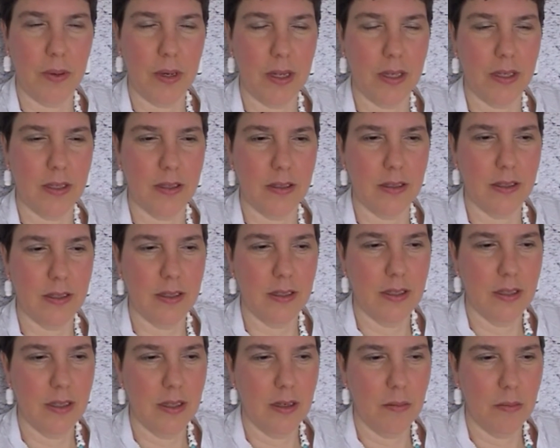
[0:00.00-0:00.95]
And
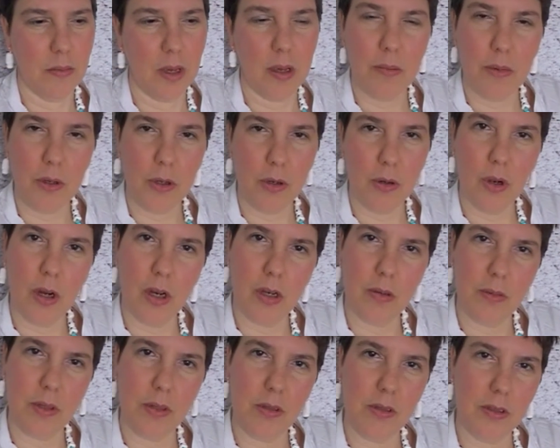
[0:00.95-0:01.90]
maybe you heard
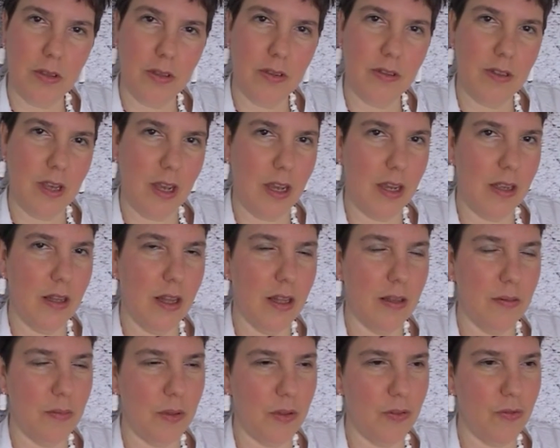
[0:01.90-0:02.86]
me say
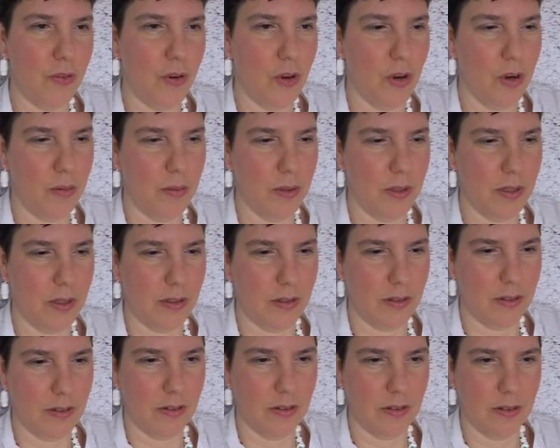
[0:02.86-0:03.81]
that before, but
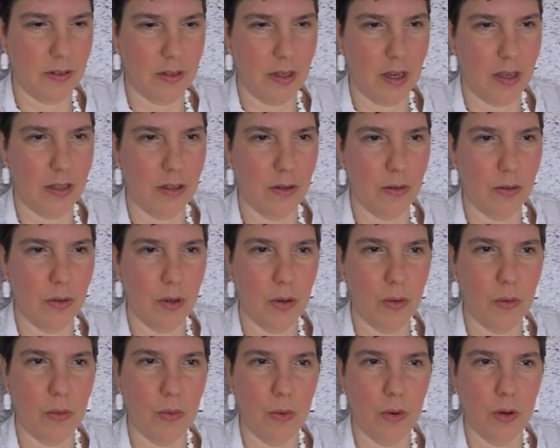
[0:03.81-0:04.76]
I don't
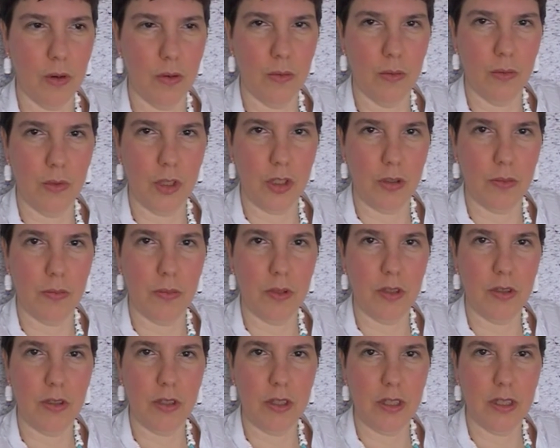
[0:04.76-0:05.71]
know on which
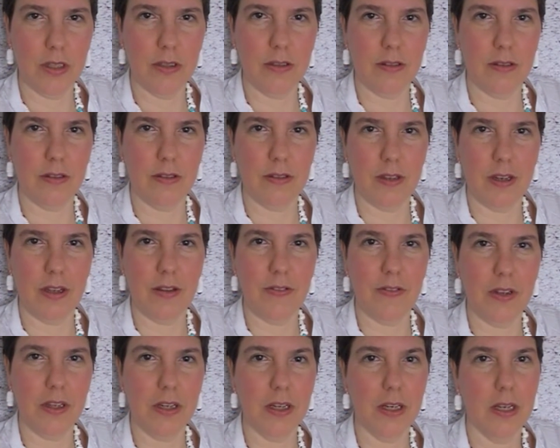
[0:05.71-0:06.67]
meridians he's
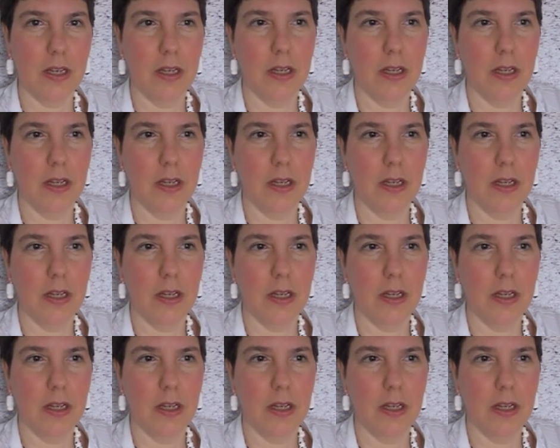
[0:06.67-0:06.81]
living.